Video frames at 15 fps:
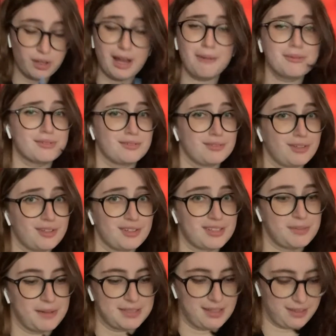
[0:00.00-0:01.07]
I was not
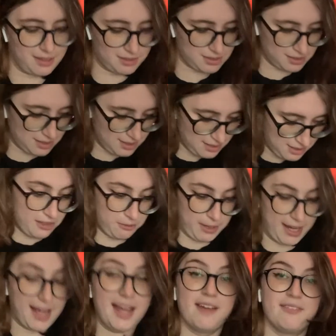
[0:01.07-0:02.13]
expecting that. Either way,
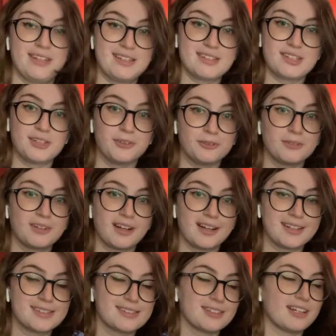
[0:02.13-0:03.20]
I have these 2. I
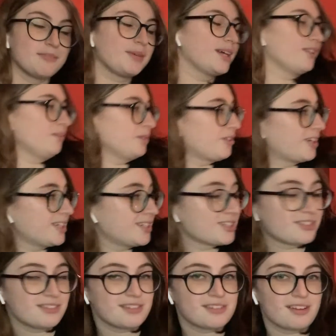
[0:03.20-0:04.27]
still have my illumicrate
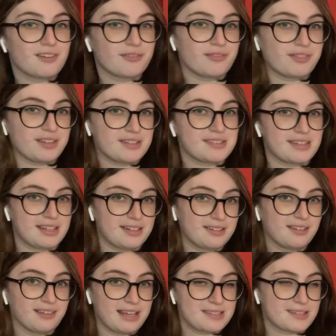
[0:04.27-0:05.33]
editions of this and
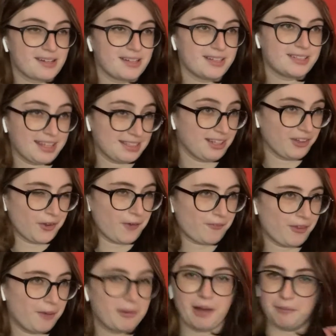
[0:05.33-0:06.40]
Last Night at the Telegraph
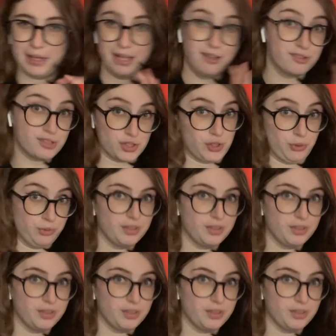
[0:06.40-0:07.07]
Club coming in soon.